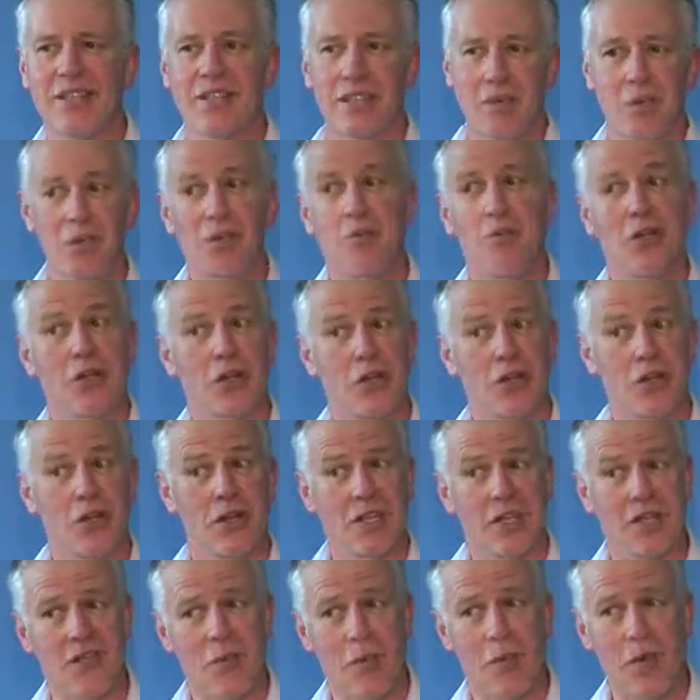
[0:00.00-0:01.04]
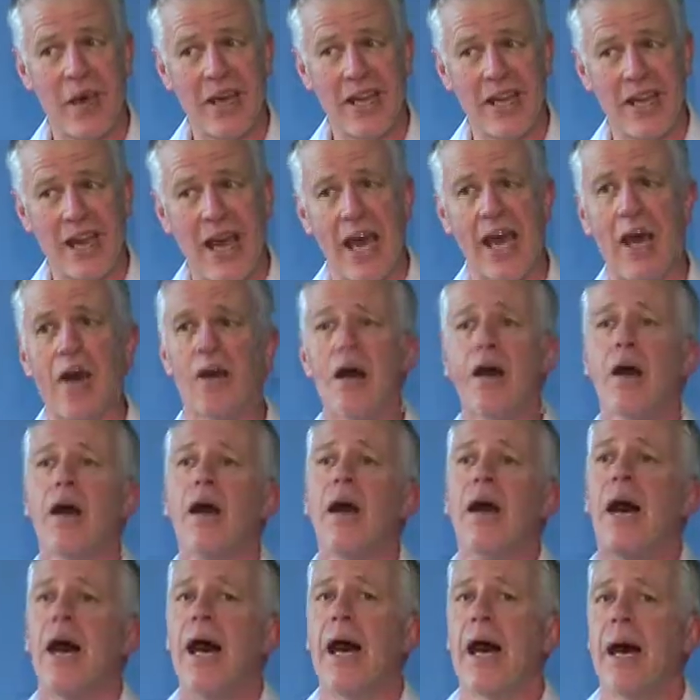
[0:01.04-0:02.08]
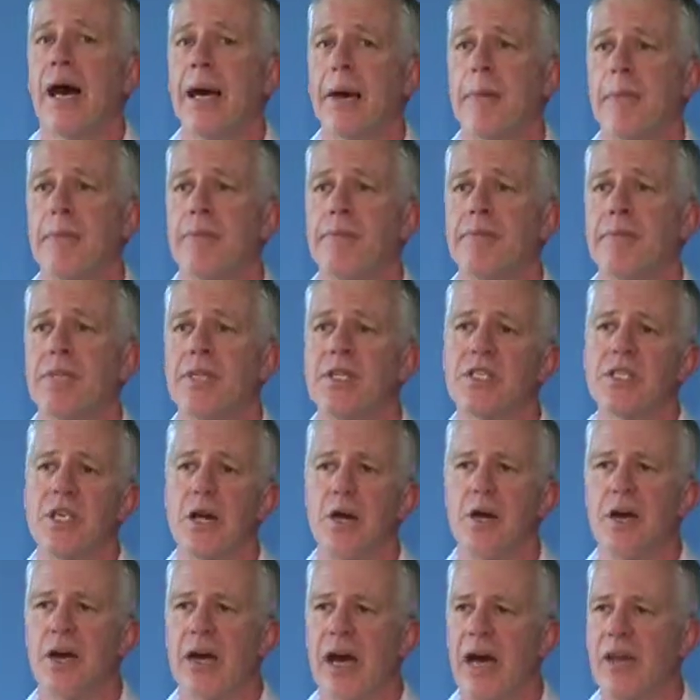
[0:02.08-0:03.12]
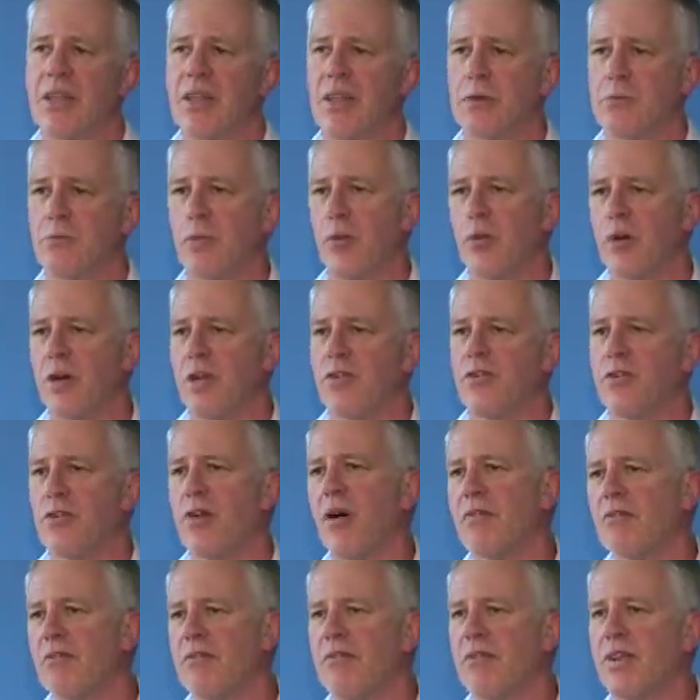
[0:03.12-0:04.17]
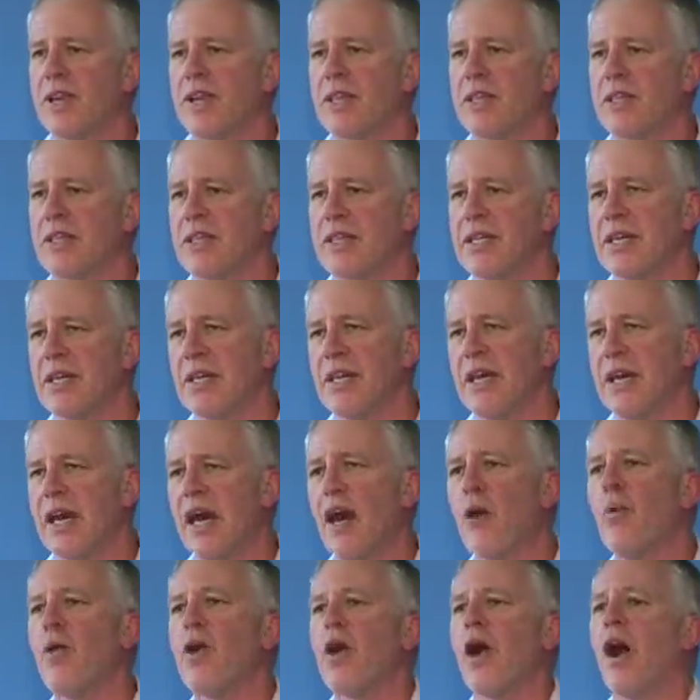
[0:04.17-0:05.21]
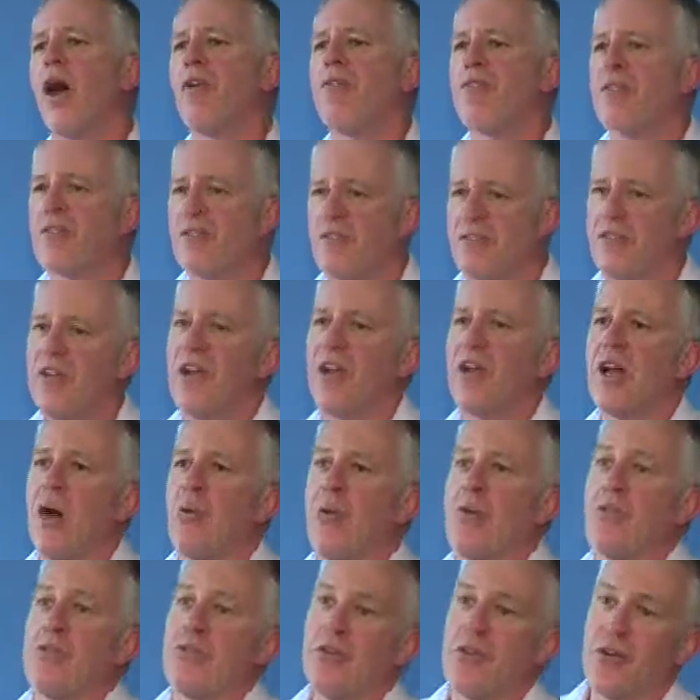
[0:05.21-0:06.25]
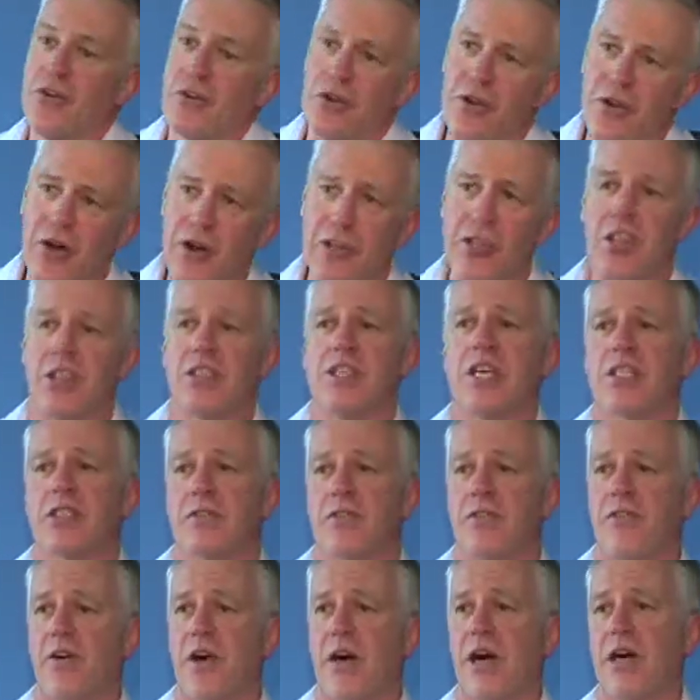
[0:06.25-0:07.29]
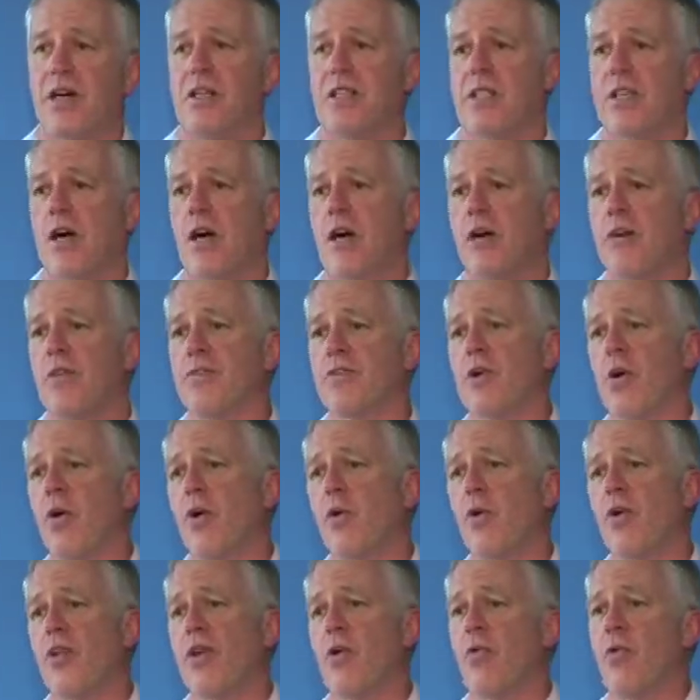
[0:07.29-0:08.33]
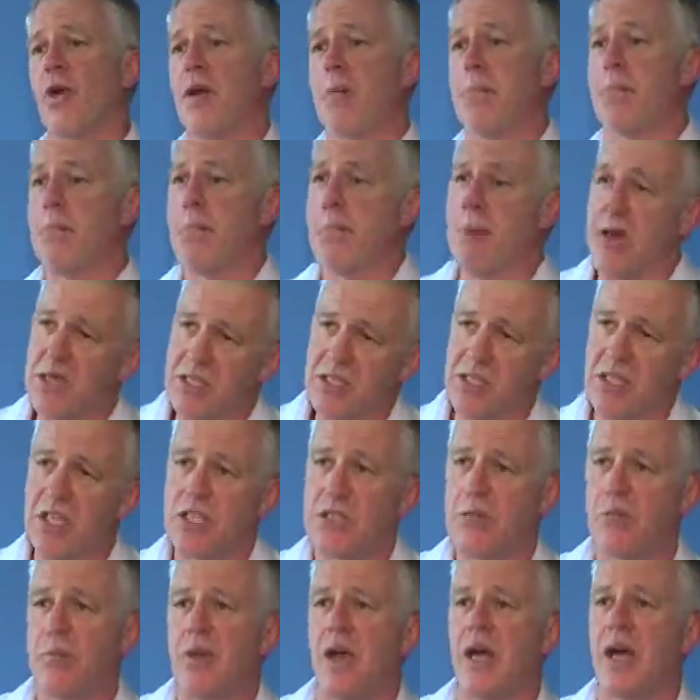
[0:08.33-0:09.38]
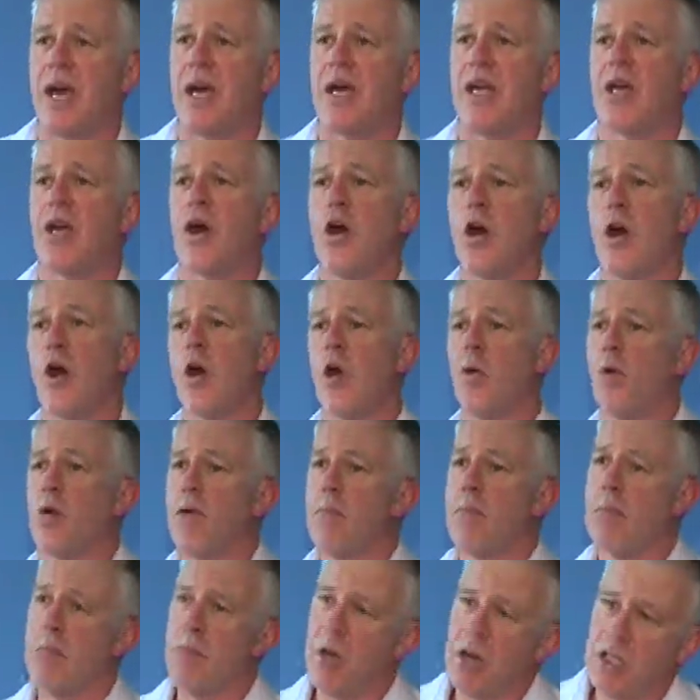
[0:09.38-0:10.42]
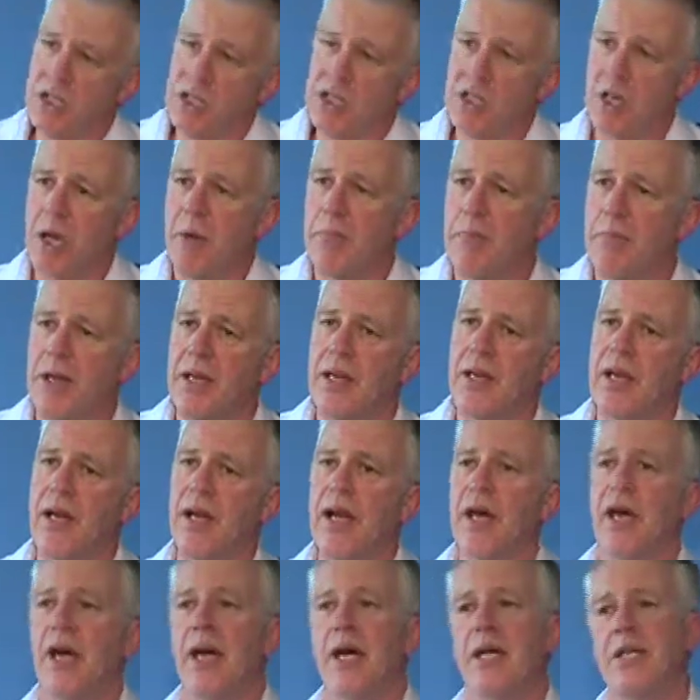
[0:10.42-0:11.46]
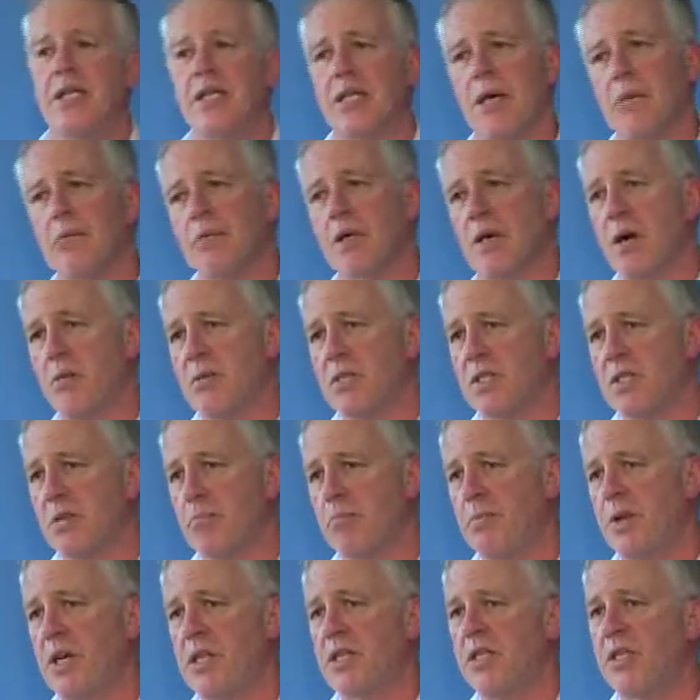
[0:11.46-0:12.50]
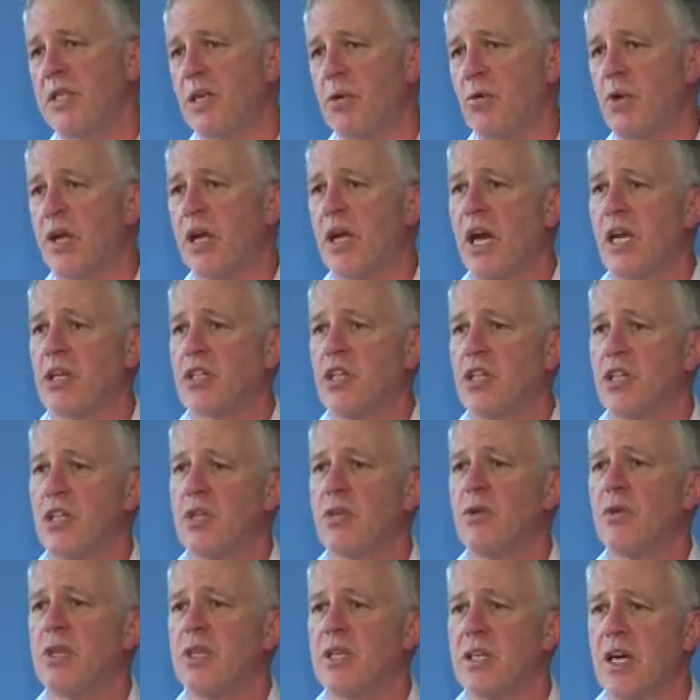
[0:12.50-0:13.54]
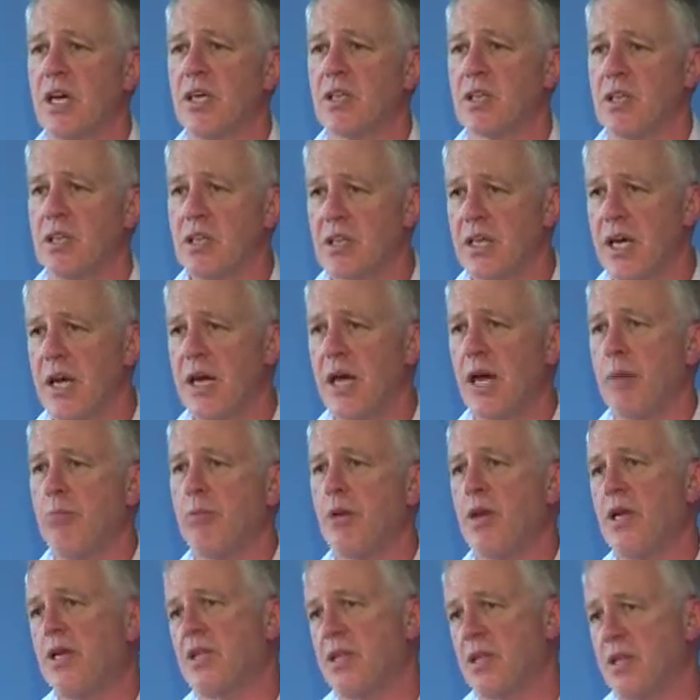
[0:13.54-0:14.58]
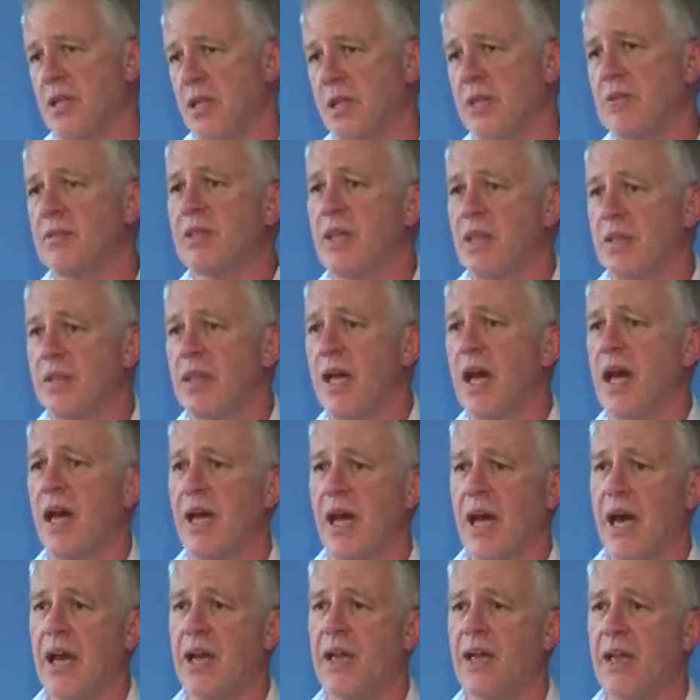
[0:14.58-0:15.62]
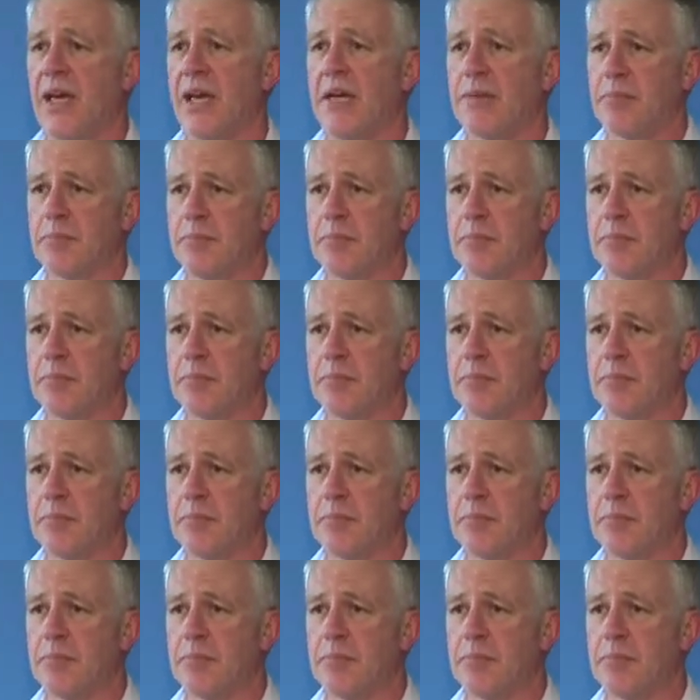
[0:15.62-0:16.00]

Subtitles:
We want to do it in a different way now. So at the point of conflict, we often feel like we've got to justify ourselves, or that we must explain, or we must jump in. And sometimes the best thing we can actually do is actually state our piece and then get the hell out of there.